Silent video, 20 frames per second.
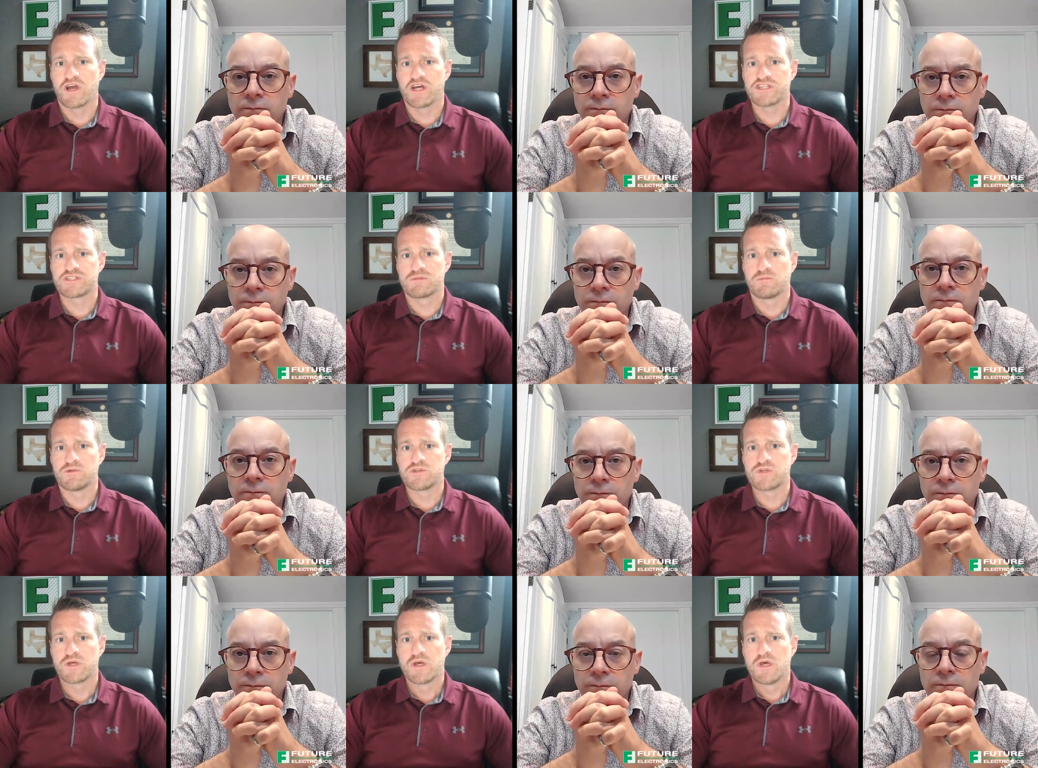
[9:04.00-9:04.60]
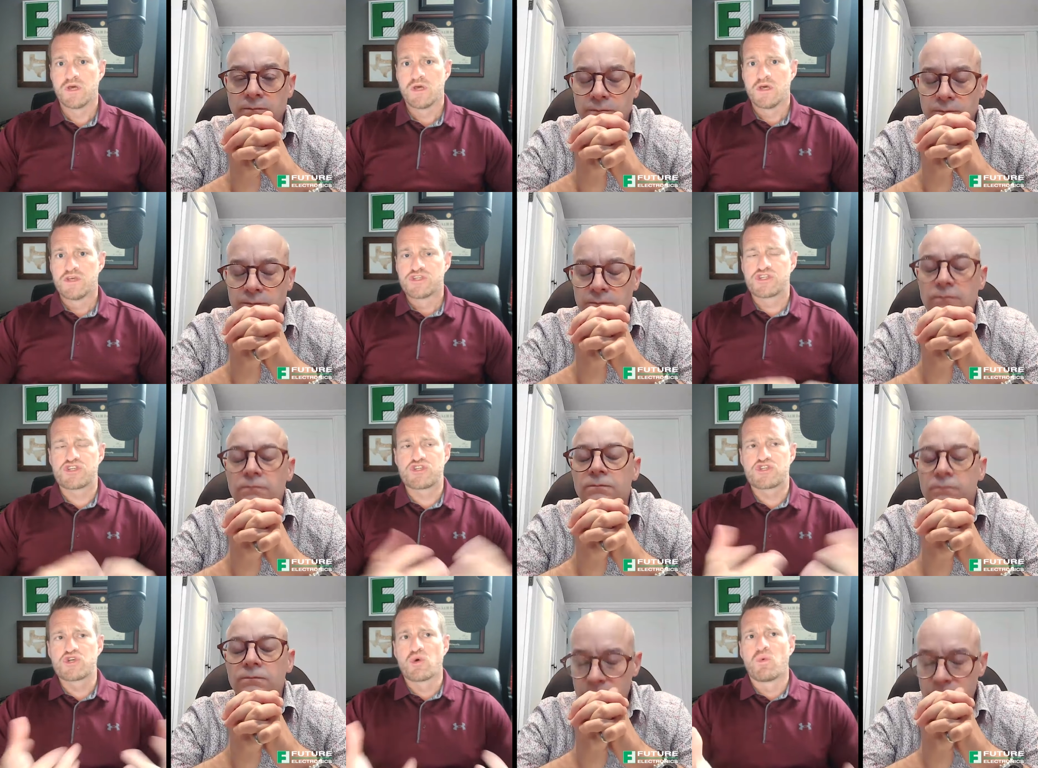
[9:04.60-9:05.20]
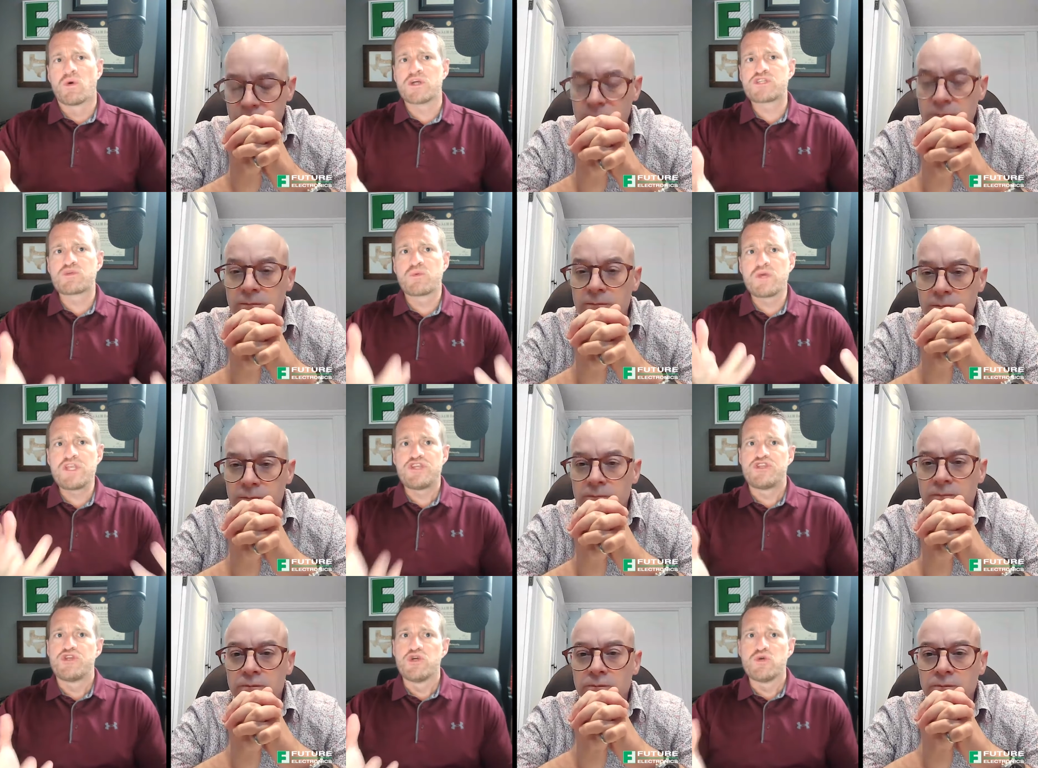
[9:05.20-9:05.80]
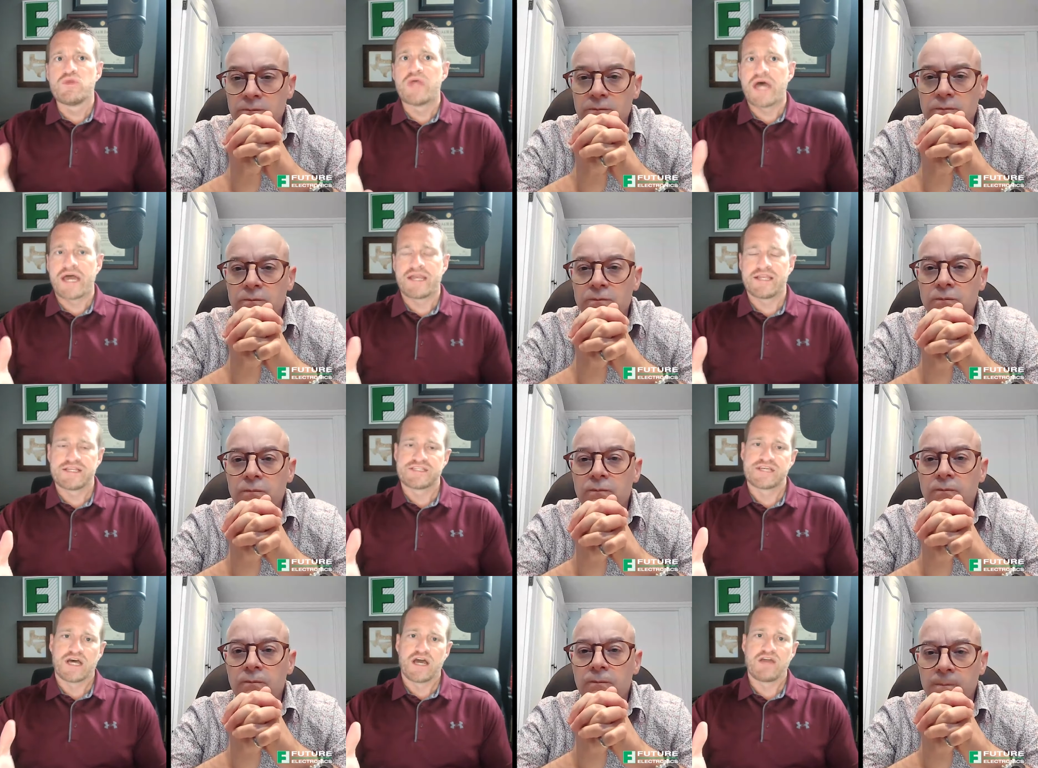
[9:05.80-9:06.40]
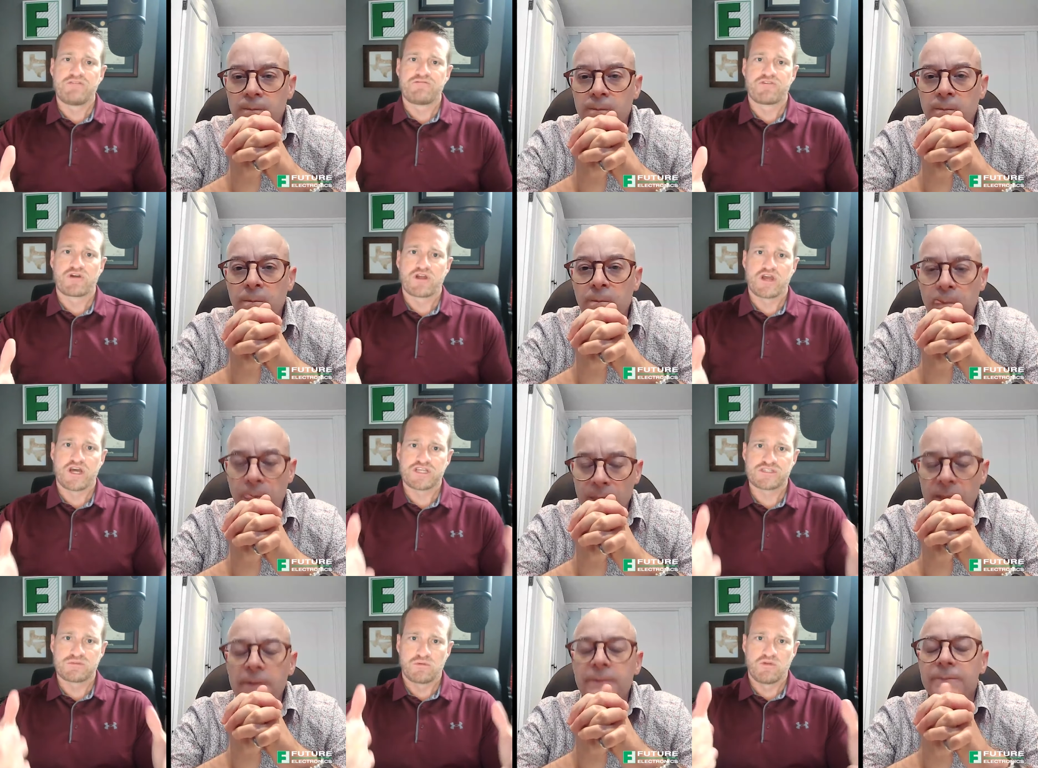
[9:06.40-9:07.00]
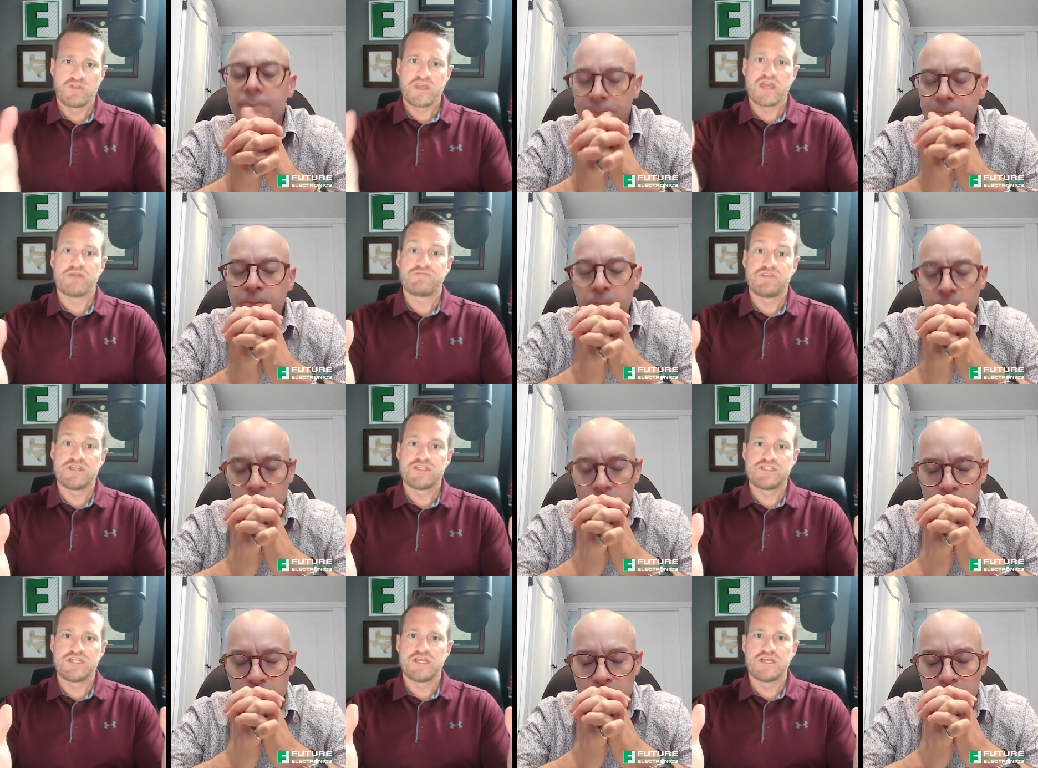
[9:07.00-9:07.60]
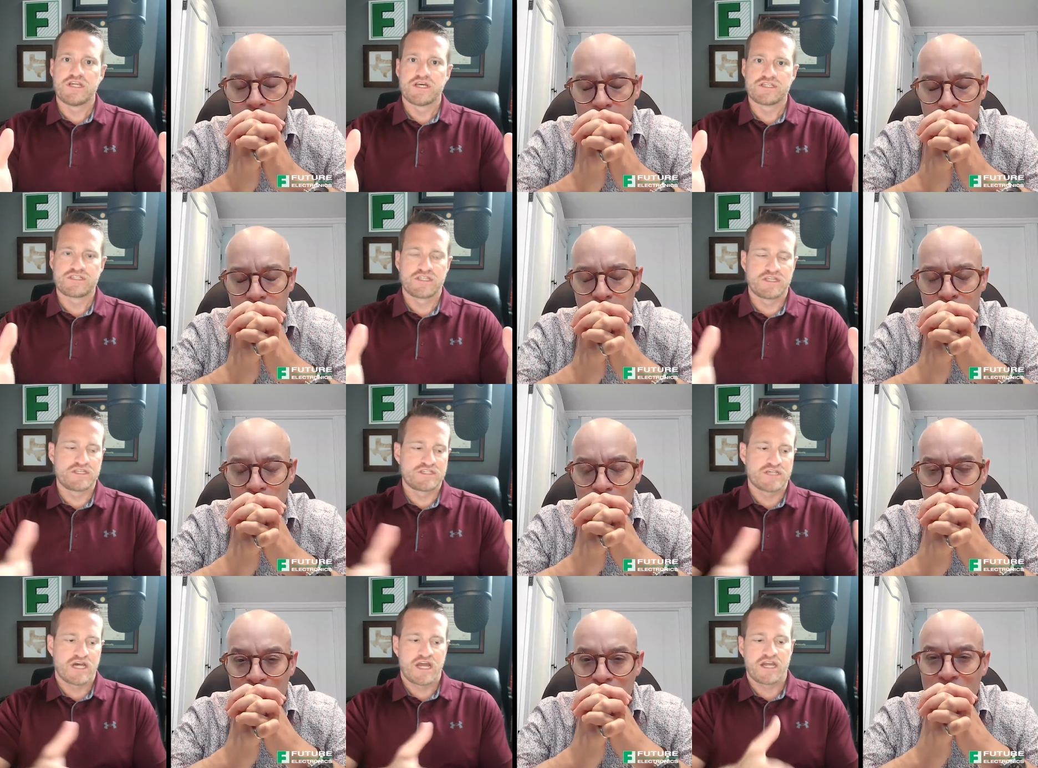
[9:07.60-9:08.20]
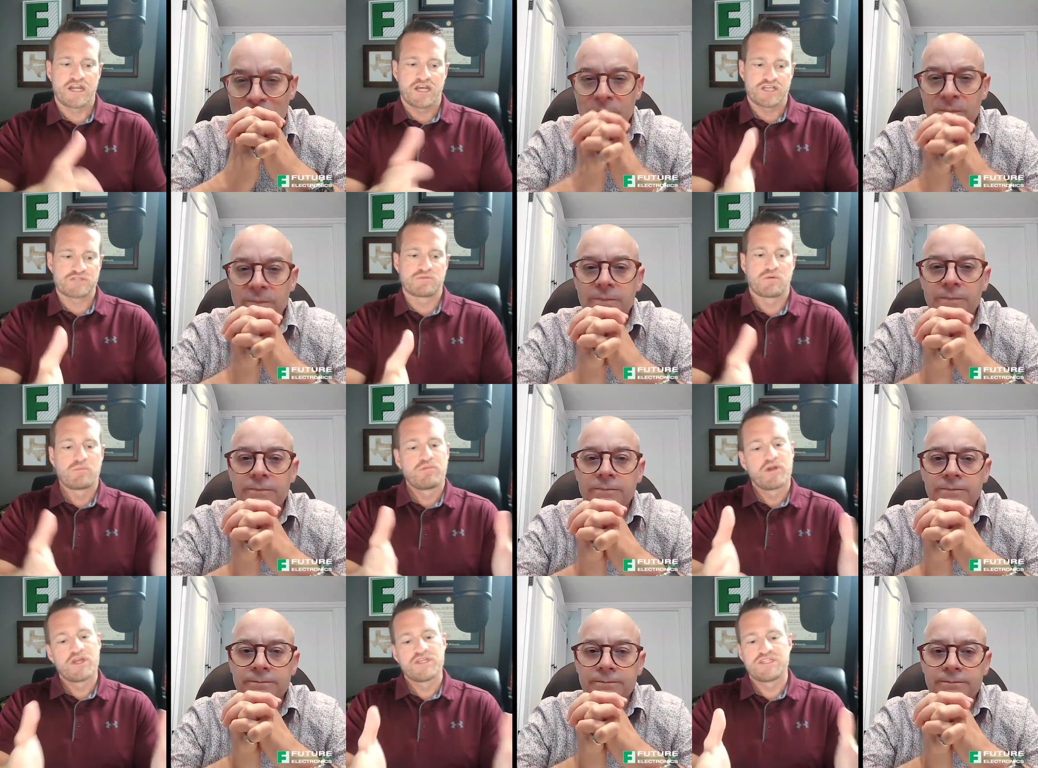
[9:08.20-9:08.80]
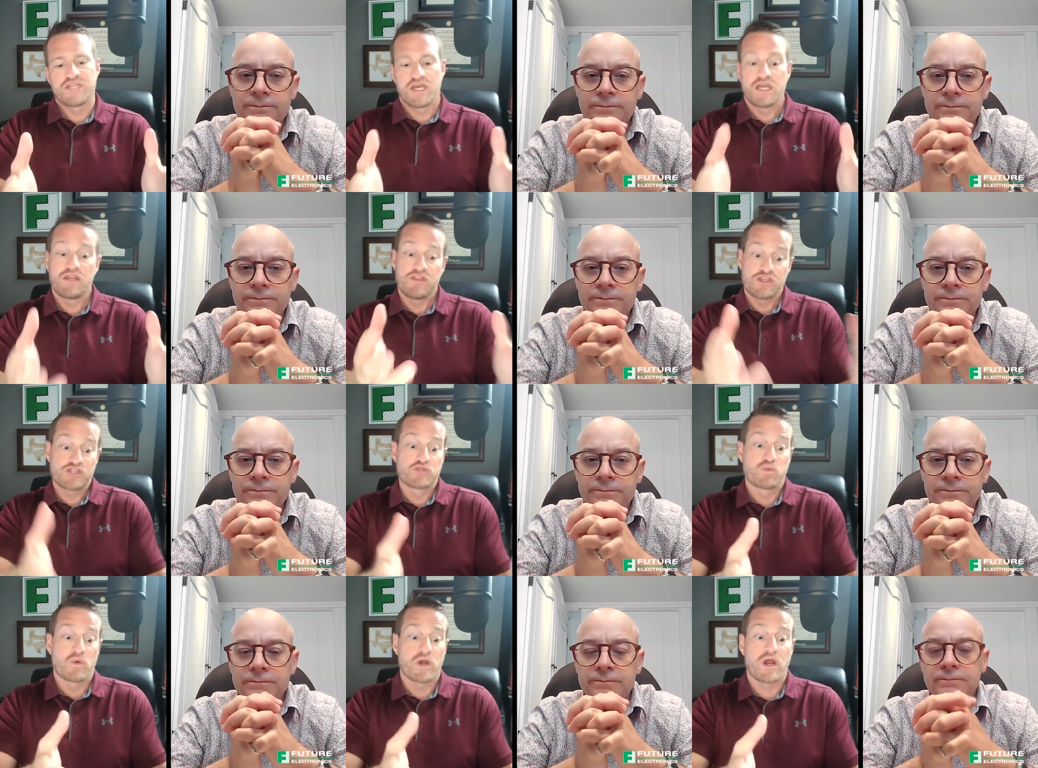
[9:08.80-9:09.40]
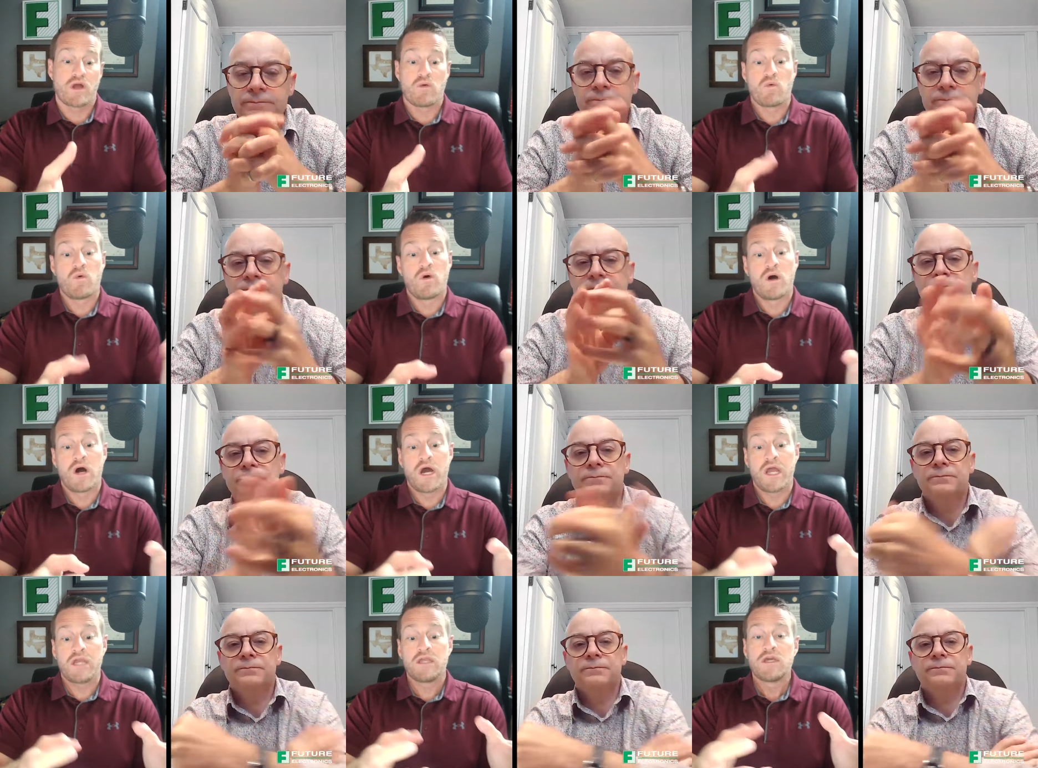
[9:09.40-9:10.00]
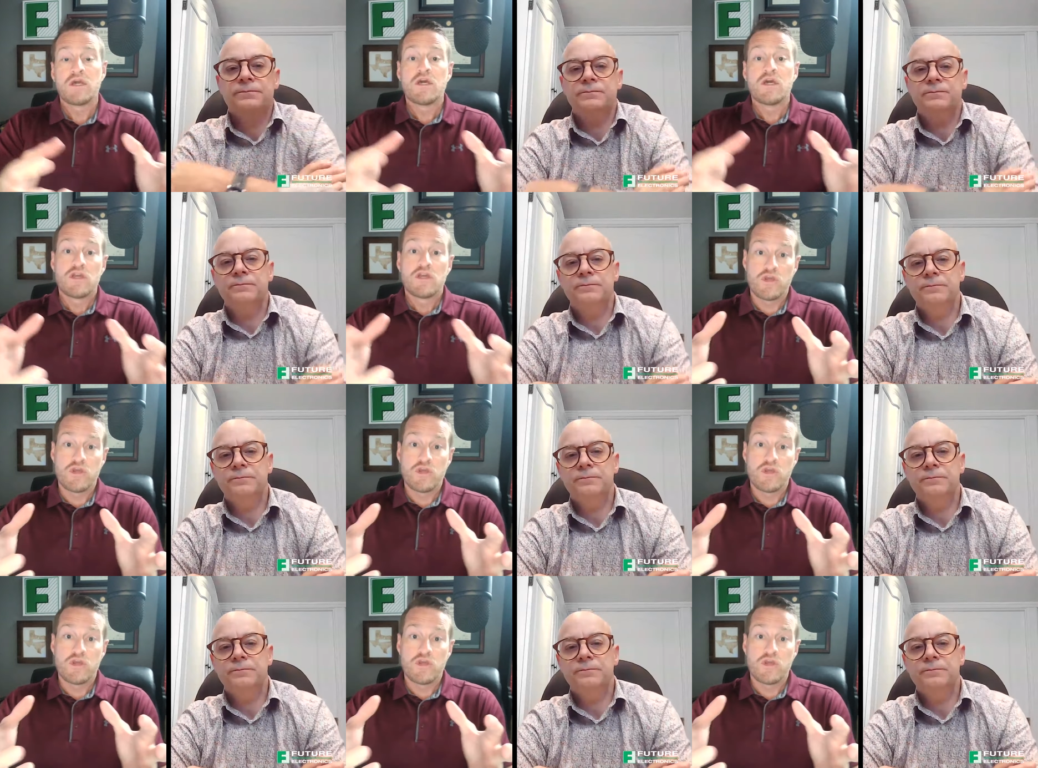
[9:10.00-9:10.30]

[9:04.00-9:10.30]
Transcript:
Speaker 1: for customers. So, so, once we do that design for a customer, and the FDC does the design, customer brings in this is what I want.